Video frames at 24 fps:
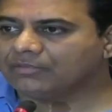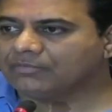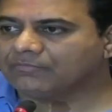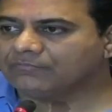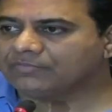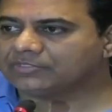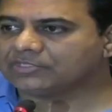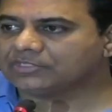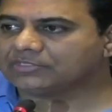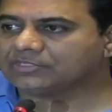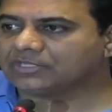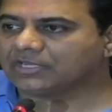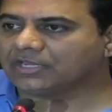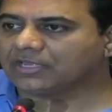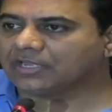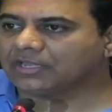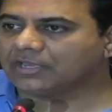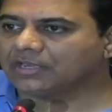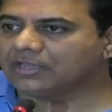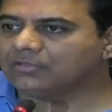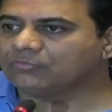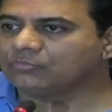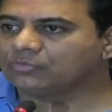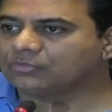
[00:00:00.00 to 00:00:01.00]
Whether
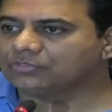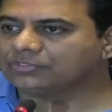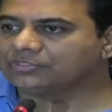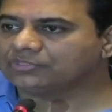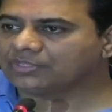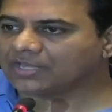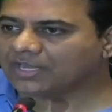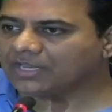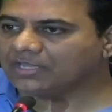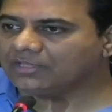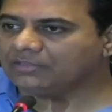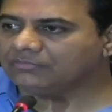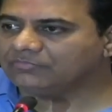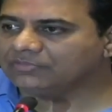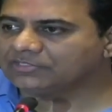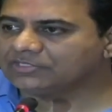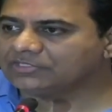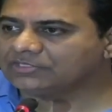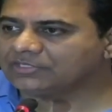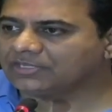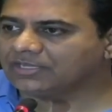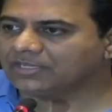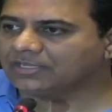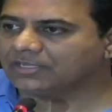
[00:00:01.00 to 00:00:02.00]
Telangana would thrive, whether
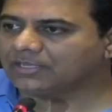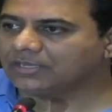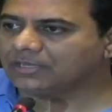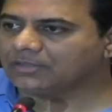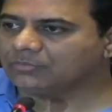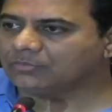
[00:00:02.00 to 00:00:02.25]
Telangana